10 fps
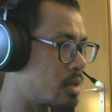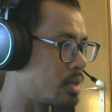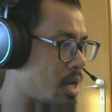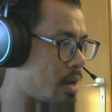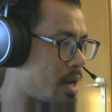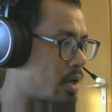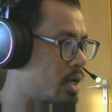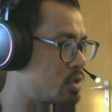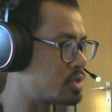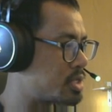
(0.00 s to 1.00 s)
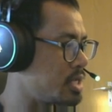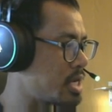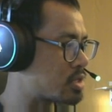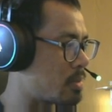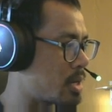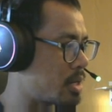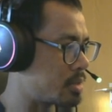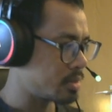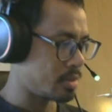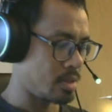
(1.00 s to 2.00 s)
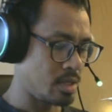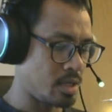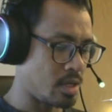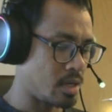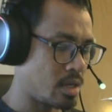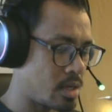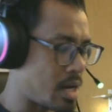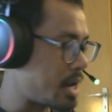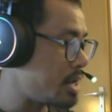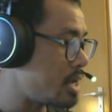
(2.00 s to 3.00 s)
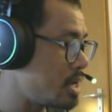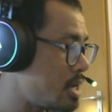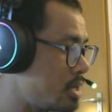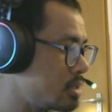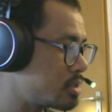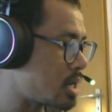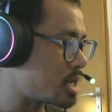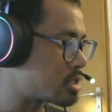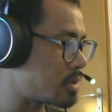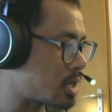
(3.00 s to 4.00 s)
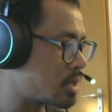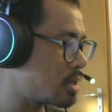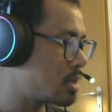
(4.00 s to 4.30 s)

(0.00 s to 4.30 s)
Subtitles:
Yeah, I'm gonna use the TS command here and then task struct.